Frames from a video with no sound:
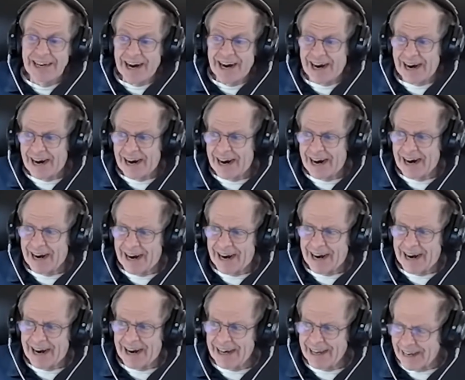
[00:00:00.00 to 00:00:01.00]

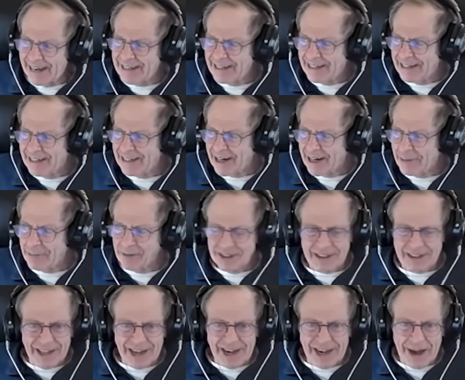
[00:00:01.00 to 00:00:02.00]
I did a couple of
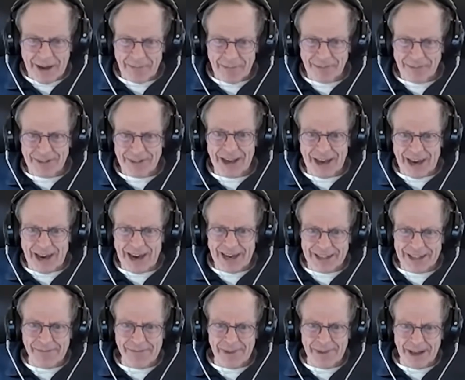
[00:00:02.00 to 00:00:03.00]
times
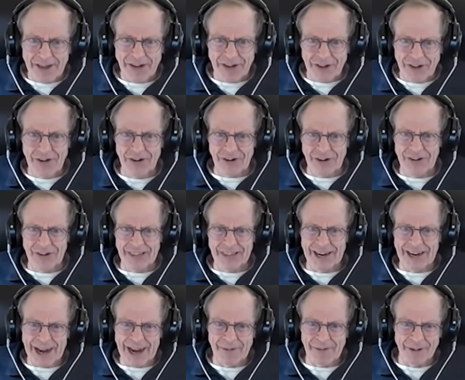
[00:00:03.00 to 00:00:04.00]
to make sure
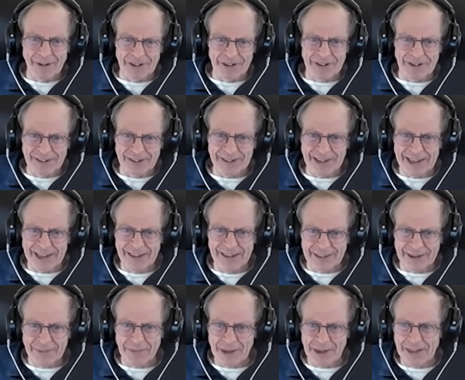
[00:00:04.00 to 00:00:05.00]
that I wasn't saying
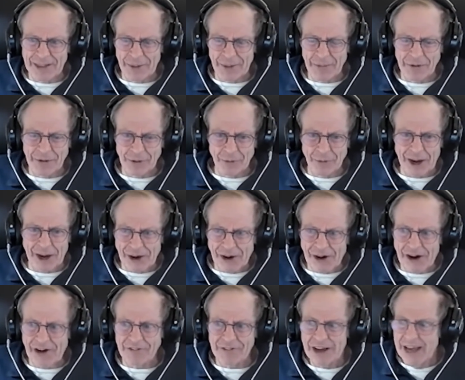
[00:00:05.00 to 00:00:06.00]
something that was way
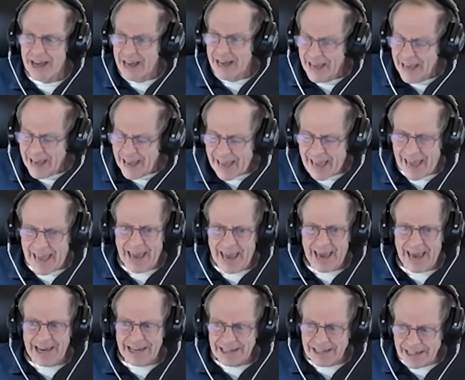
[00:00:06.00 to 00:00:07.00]
off.
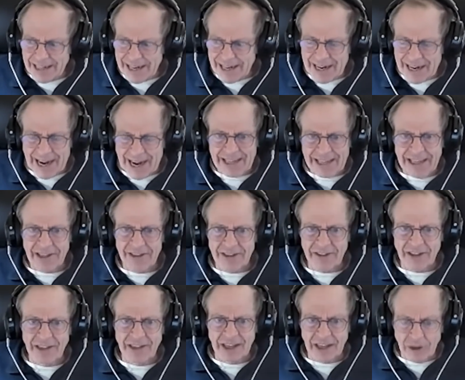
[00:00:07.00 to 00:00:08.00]
And yes, I
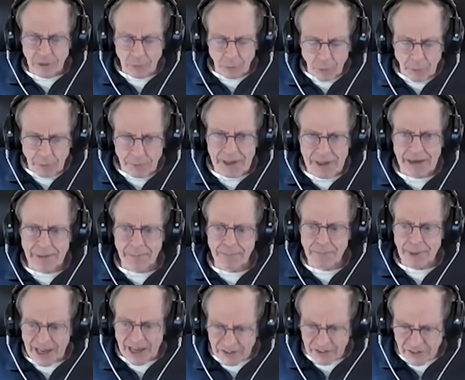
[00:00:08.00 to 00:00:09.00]
think it will be a
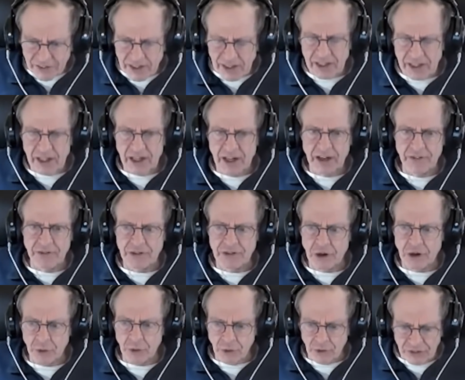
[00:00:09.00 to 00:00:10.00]
basket of
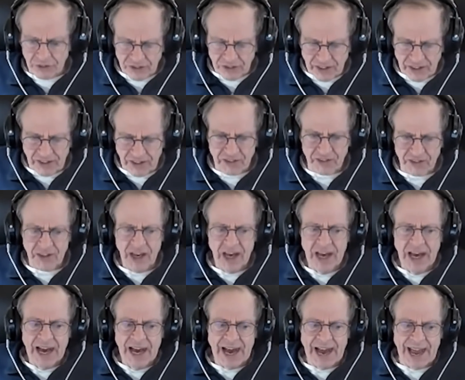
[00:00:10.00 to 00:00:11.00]
currencies,
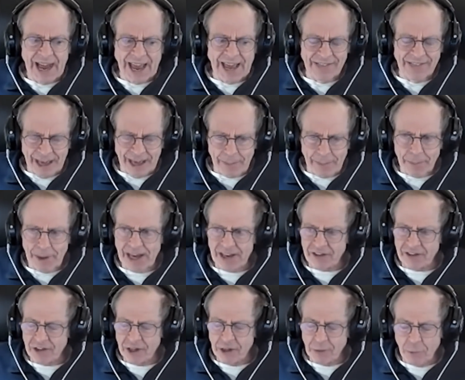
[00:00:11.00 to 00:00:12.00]
and that
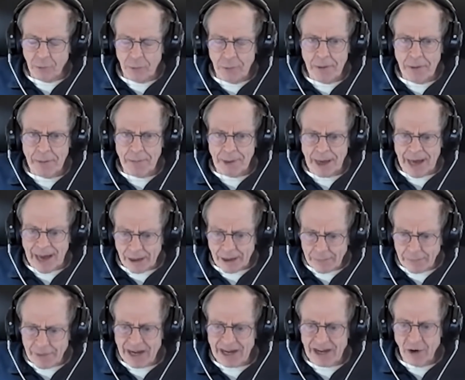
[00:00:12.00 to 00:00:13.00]
basket will be backed
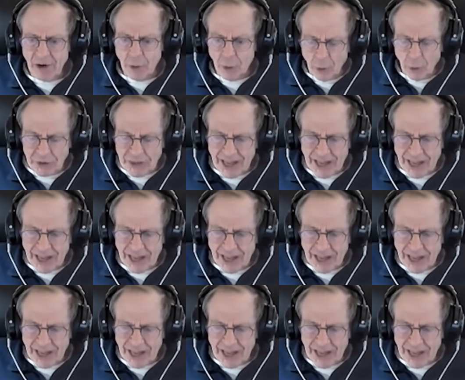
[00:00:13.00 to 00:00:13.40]
by gold.